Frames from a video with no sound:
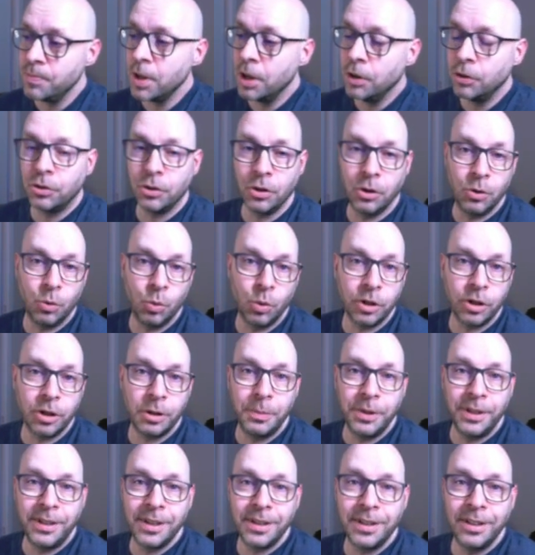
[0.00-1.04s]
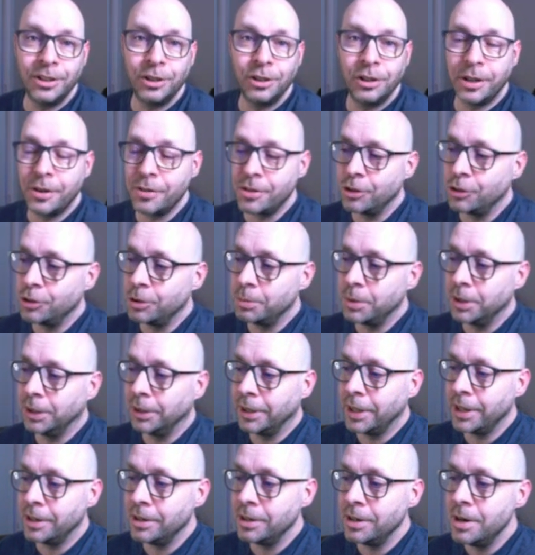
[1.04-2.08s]
So we're going to be taking a look at this a bit
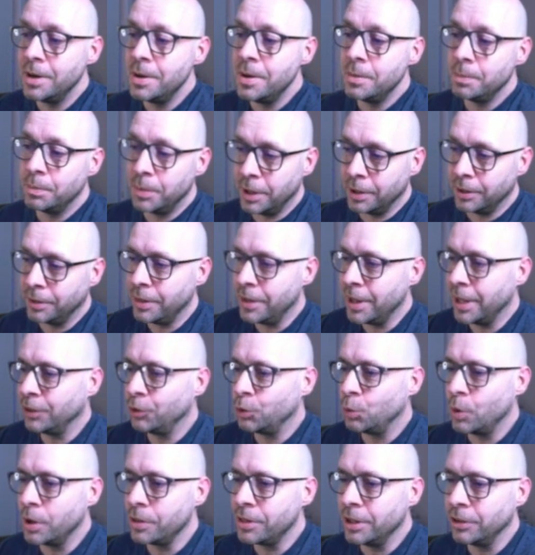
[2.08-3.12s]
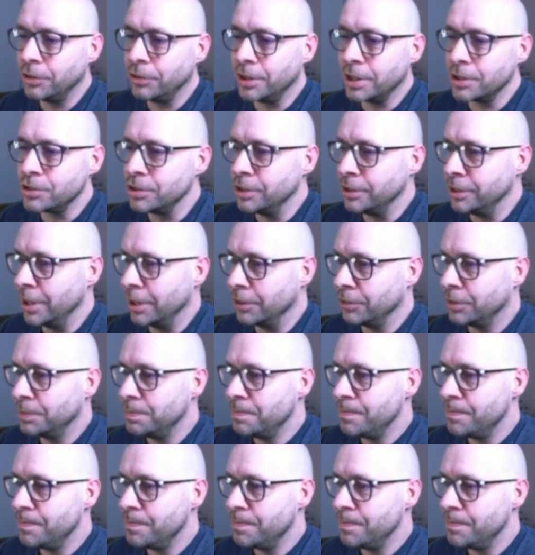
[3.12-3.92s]
later, but that's what this section does.